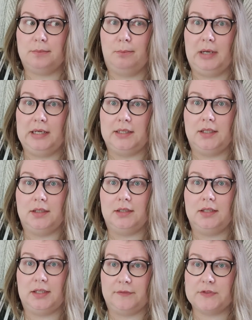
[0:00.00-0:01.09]
buying
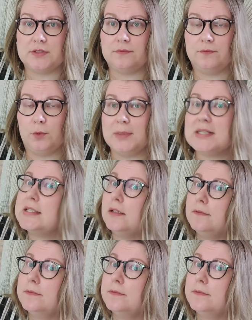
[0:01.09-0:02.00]
gifts for myself,